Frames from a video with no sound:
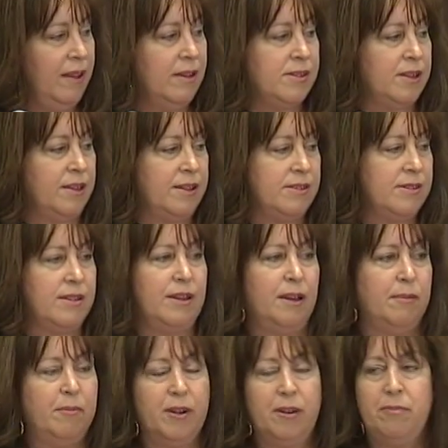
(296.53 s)
So there's a
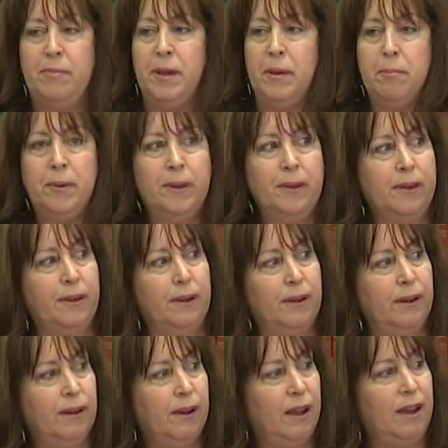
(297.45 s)
number of people
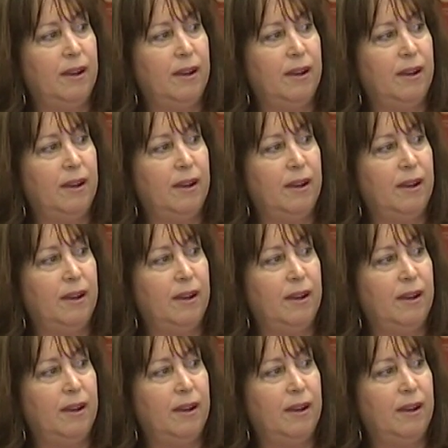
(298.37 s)
here.